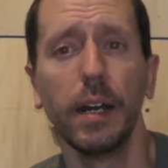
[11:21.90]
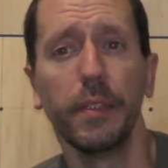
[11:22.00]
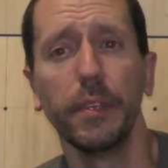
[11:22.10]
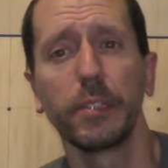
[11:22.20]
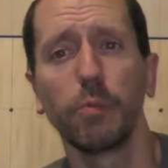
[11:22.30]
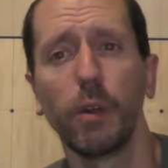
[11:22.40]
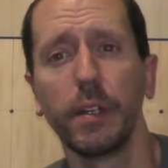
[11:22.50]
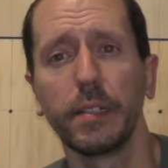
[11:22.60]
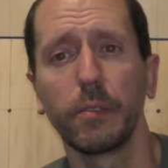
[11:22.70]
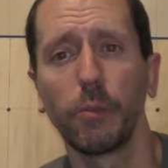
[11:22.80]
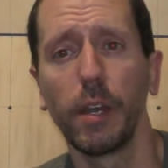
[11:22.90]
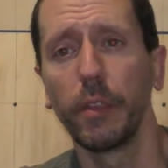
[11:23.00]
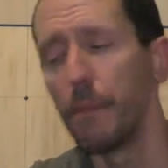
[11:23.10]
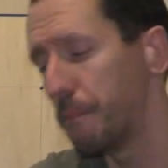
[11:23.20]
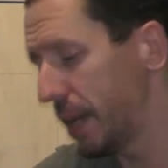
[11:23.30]
In this one, it's
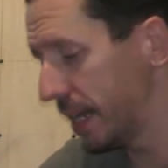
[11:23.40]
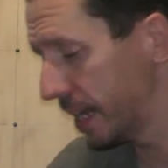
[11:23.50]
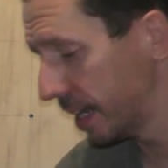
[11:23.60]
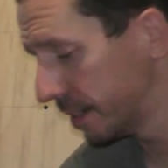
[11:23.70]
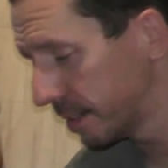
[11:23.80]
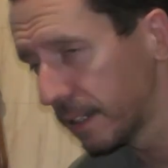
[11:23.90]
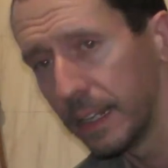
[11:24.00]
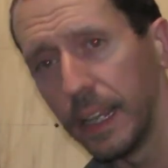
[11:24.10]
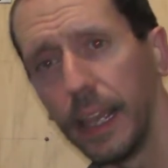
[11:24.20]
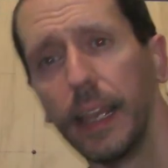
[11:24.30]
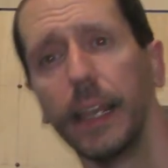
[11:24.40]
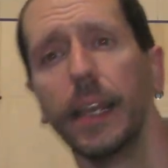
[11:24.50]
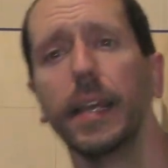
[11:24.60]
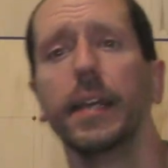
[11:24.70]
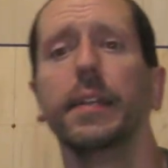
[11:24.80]
around the band,
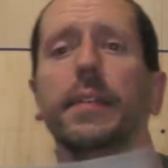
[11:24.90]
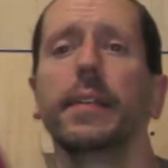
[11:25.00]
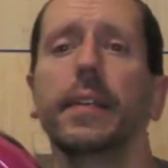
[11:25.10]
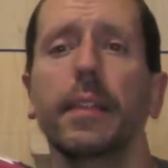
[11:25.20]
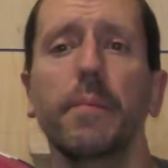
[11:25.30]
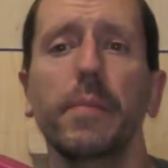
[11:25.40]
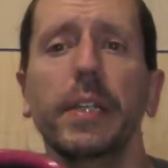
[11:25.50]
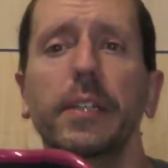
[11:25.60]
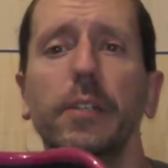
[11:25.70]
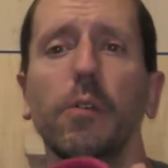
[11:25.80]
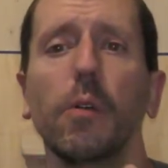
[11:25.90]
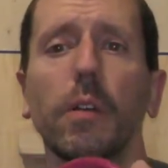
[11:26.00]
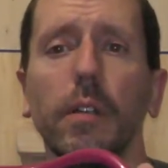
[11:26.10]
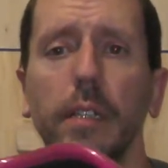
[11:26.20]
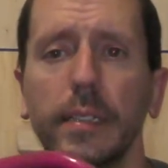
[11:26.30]
and in the
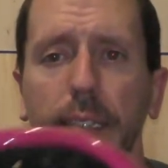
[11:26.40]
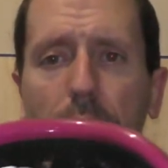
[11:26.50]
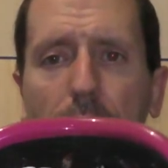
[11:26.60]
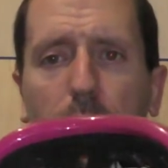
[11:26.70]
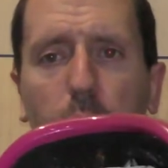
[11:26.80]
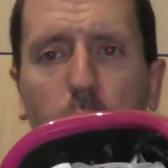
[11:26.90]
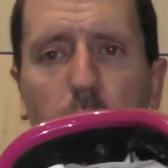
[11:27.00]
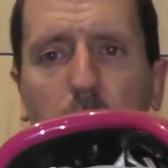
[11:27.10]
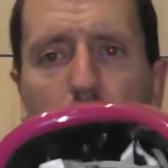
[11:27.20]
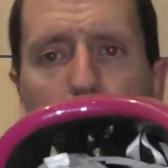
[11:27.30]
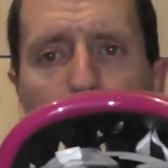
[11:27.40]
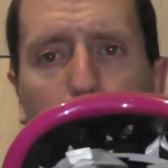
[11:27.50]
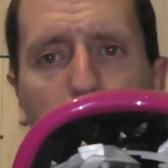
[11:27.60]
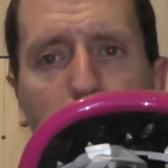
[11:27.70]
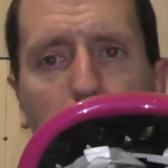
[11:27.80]
Meteor, it's actually
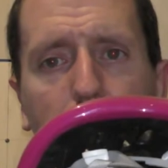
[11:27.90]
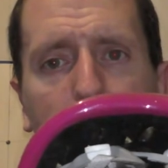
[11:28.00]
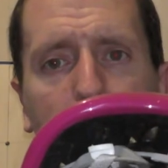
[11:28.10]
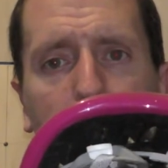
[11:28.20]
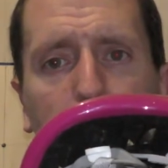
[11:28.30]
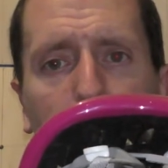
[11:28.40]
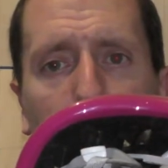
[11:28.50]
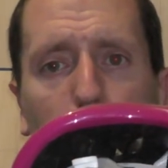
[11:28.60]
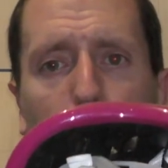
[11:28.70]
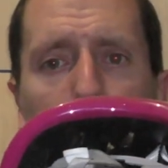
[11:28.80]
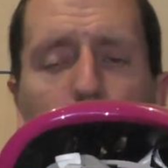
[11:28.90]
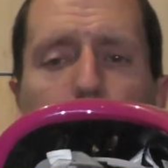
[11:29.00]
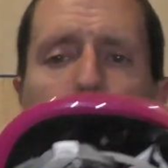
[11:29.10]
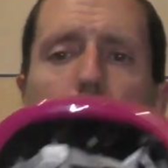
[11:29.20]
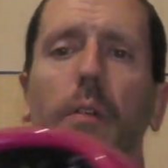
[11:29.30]
up in here,
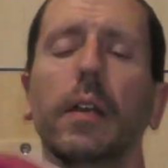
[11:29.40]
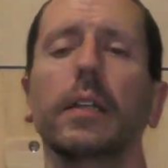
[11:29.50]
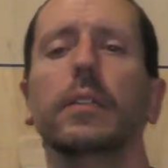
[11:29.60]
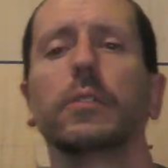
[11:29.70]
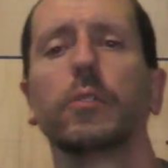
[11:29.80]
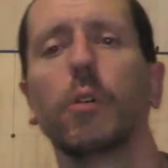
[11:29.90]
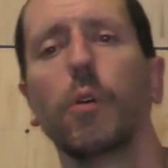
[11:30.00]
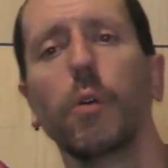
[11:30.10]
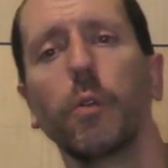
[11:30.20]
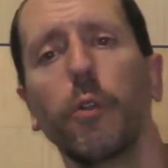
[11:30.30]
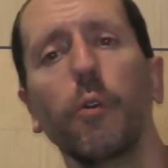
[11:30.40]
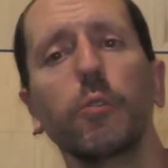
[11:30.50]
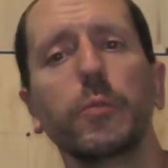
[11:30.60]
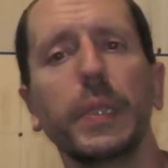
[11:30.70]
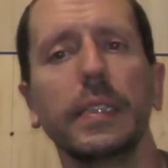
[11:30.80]
right? So
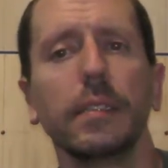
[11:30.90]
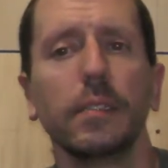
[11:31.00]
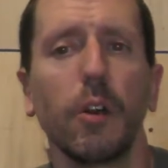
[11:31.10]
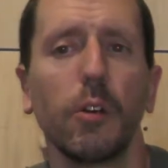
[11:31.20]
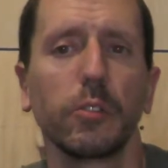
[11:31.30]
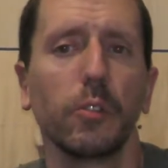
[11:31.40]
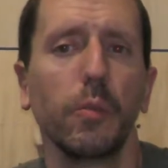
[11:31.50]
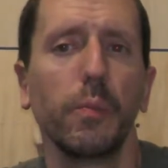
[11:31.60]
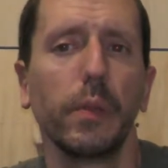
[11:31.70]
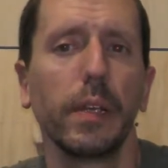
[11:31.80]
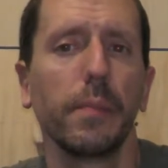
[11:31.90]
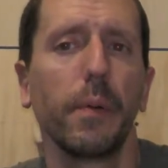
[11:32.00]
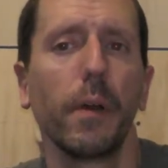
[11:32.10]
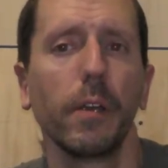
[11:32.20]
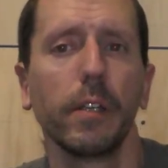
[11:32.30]
those pieces also play a
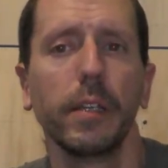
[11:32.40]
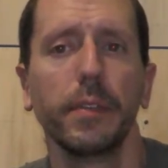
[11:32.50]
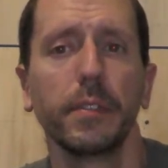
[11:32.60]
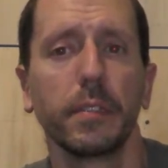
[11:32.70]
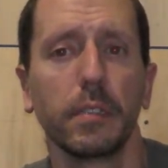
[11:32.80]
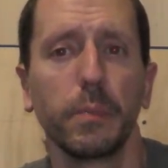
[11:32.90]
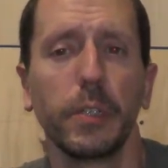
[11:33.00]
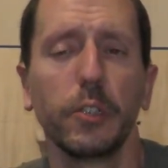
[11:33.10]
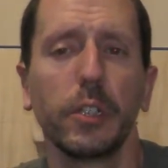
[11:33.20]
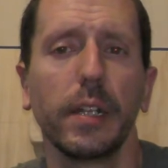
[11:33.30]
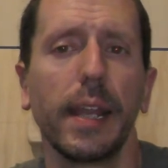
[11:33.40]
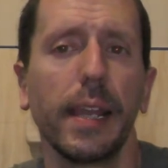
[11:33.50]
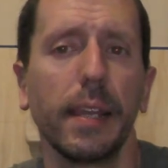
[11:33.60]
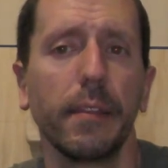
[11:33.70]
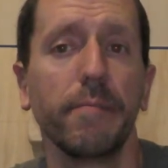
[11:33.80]
part in the suspension
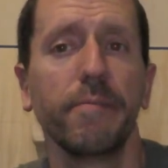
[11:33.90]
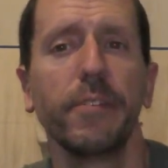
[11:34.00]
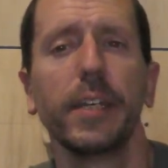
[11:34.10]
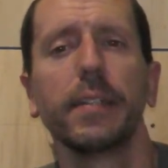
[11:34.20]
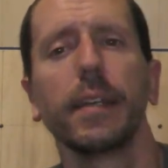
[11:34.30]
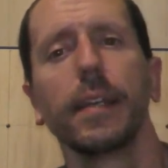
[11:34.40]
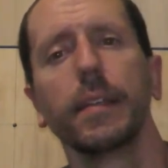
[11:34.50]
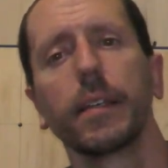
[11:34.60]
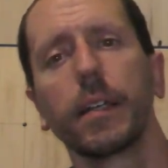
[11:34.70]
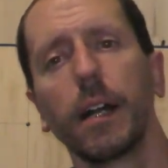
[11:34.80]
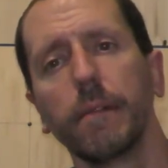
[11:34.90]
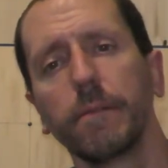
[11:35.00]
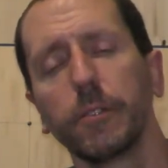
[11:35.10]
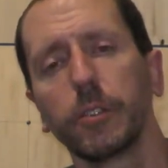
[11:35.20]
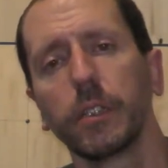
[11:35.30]
and the fit and the
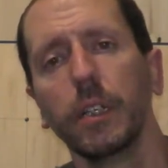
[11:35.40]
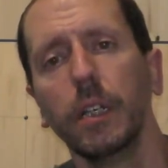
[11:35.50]
comfort.